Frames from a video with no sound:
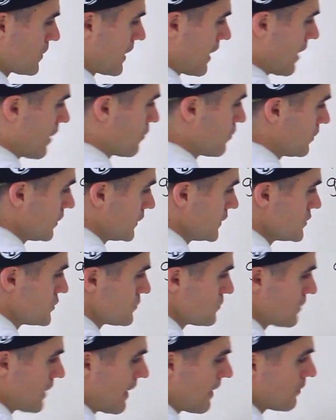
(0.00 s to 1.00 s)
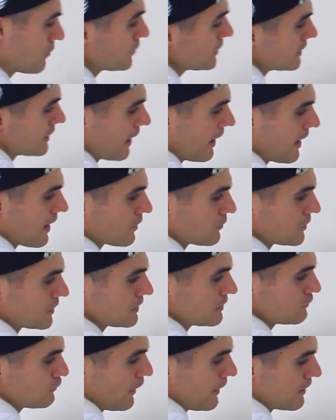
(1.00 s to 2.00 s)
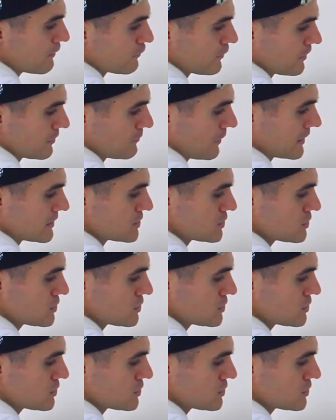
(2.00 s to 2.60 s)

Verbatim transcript: we can't really do that. We can, we could divide everything by